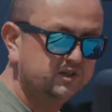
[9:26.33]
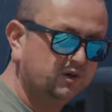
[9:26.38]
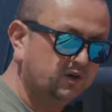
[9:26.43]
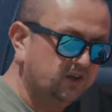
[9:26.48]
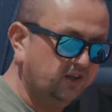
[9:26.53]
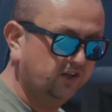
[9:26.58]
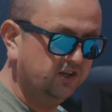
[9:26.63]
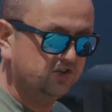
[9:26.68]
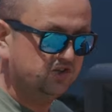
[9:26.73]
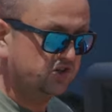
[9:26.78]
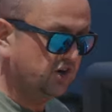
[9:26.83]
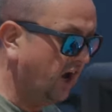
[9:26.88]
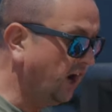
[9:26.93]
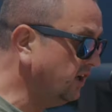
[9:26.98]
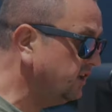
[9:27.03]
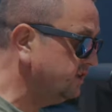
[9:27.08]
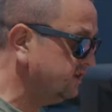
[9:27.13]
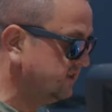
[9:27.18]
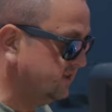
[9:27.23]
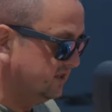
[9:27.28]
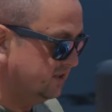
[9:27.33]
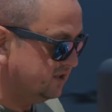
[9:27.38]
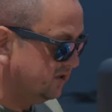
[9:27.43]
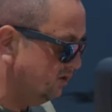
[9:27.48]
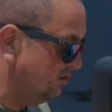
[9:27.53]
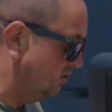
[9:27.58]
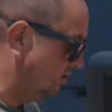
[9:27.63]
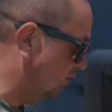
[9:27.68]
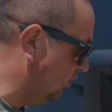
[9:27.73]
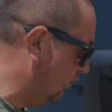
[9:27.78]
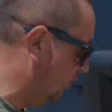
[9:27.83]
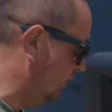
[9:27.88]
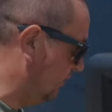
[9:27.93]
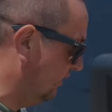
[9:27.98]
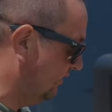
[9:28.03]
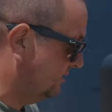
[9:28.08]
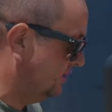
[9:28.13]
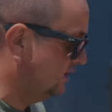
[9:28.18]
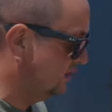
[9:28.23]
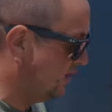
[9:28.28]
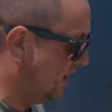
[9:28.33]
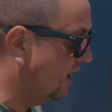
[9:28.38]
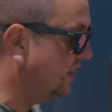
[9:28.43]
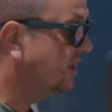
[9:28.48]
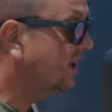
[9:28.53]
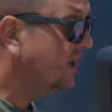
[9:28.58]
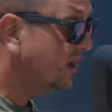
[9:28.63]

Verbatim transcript: you're gonna get shocked since you're going left and right.